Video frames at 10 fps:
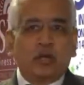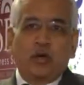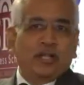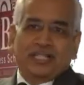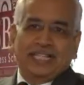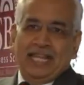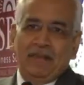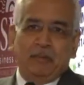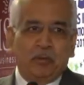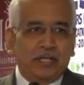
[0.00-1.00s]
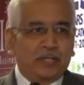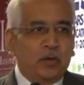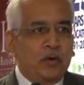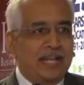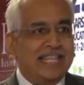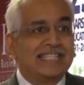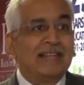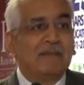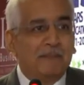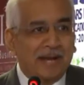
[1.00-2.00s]
not going to see him to his gold and
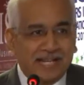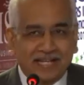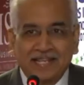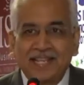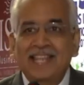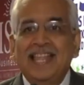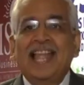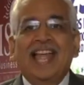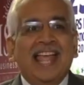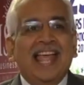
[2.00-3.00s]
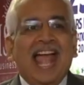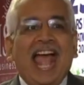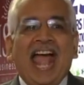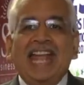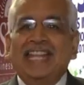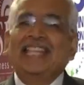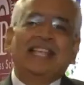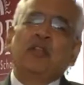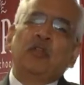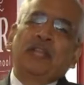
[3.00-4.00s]
silver medal. And he
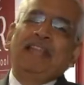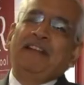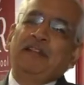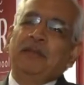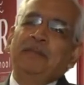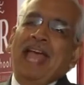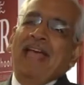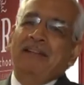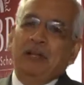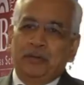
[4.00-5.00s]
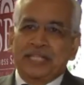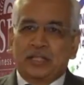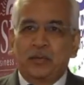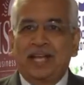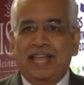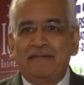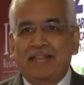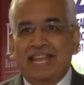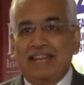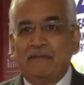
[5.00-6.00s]
said, no, leave it with me, I will do this work and
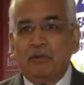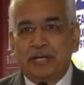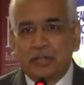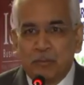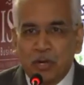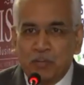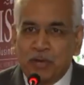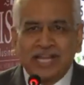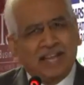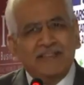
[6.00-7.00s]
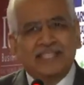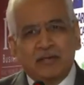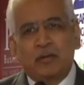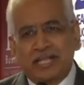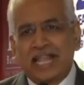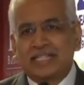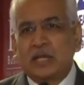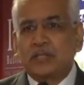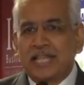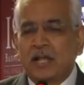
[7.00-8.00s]
we can review it tomorrow morning. And we said, okay, that
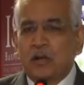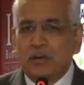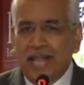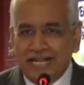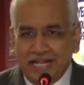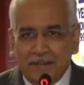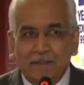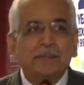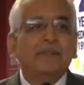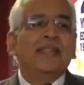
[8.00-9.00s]
sounds like a good idea.